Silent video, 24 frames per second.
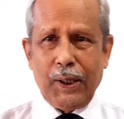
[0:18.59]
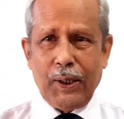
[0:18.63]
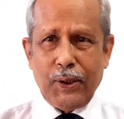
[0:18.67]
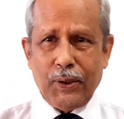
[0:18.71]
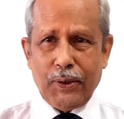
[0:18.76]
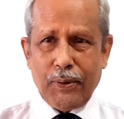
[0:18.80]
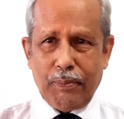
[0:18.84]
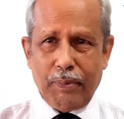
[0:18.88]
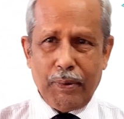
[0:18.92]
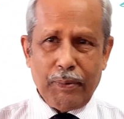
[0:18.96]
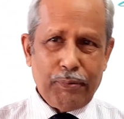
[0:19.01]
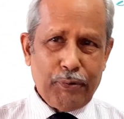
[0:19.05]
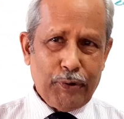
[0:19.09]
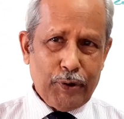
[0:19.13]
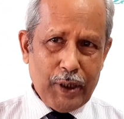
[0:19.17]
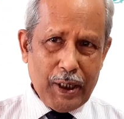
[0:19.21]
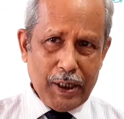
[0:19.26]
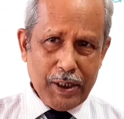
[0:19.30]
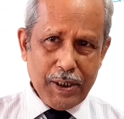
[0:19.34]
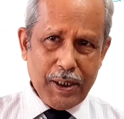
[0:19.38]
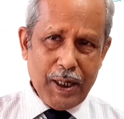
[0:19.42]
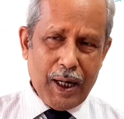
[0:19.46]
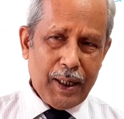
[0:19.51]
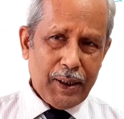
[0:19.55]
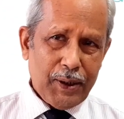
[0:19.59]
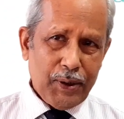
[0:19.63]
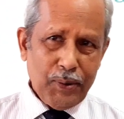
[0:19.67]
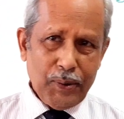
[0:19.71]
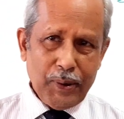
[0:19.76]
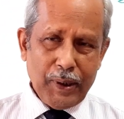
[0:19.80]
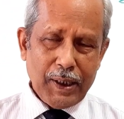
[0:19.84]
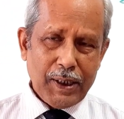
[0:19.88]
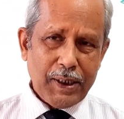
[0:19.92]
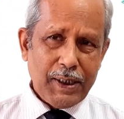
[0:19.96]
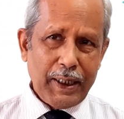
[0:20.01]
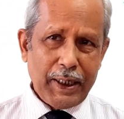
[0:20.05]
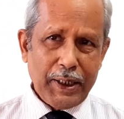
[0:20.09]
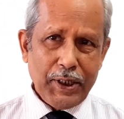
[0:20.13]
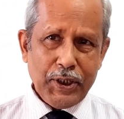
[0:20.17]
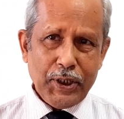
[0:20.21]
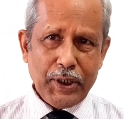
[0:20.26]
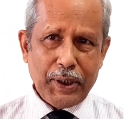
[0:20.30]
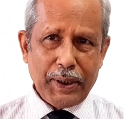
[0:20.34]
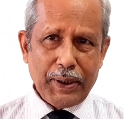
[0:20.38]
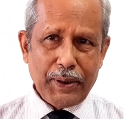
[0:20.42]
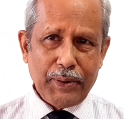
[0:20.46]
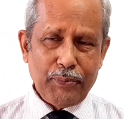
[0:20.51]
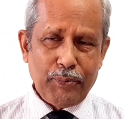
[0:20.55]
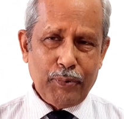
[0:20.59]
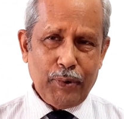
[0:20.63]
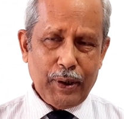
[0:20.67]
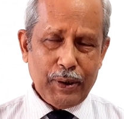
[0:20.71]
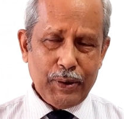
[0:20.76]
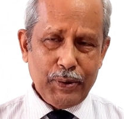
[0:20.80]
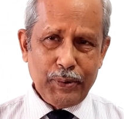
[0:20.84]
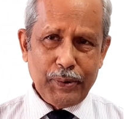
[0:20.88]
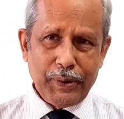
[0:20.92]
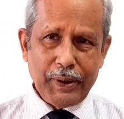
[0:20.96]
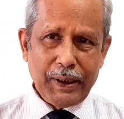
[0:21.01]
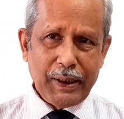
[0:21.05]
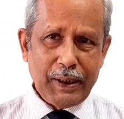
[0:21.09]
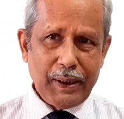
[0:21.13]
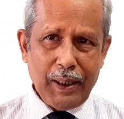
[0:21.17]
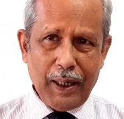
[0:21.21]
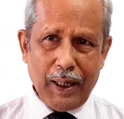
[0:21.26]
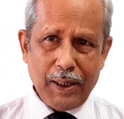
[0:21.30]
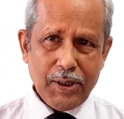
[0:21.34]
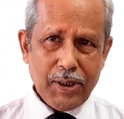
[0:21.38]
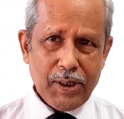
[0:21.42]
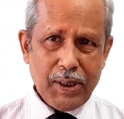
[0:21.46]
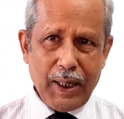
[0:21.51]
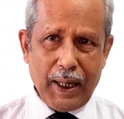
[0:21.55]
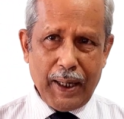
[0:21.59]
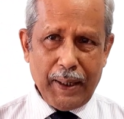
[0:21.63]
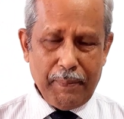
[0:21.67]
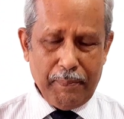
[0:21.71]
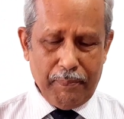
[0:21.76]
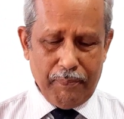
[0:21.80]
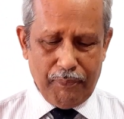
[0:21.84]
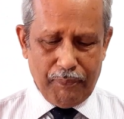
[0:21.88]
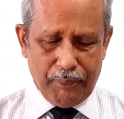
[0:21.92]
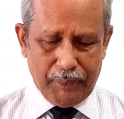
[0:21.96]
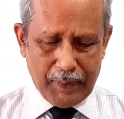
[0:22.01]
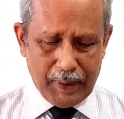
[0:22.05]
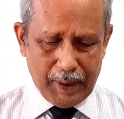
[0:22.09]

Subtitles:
So before I start today's session, what we did last time.